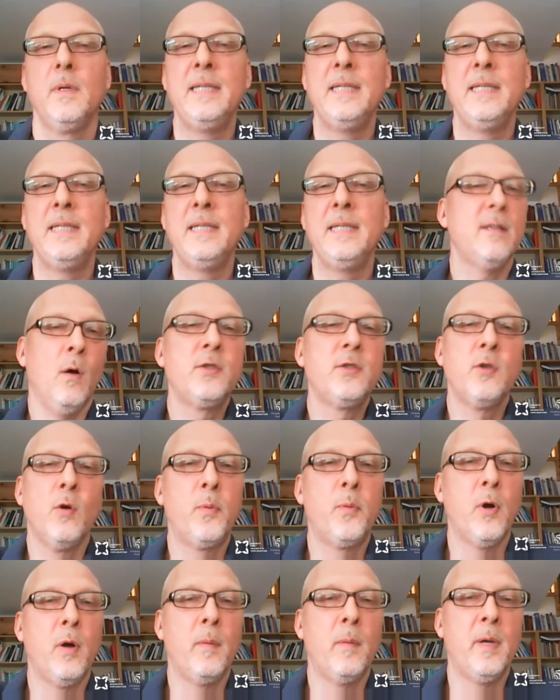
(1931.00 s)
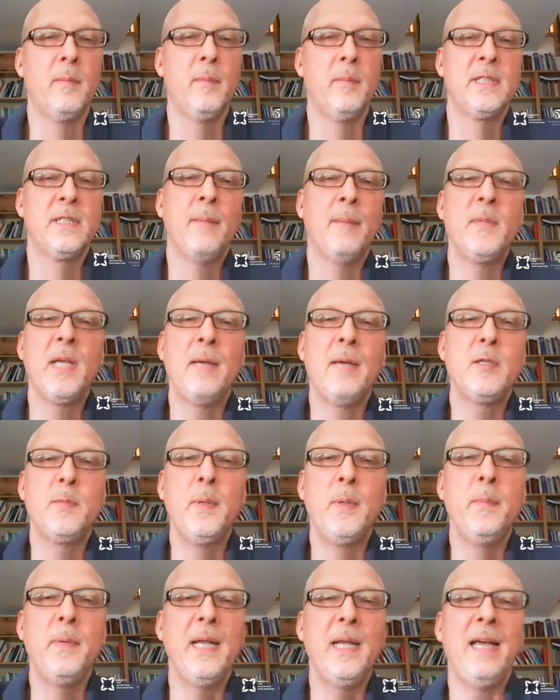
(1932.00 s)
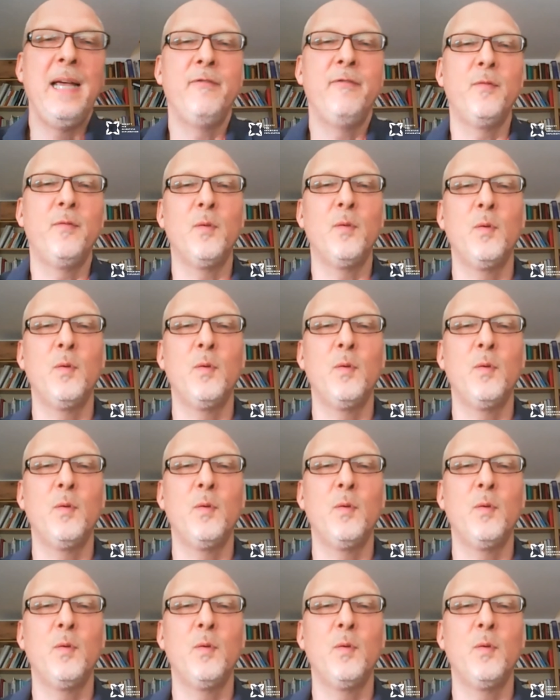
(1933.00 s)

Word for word: this is also a problem. Sometimes people have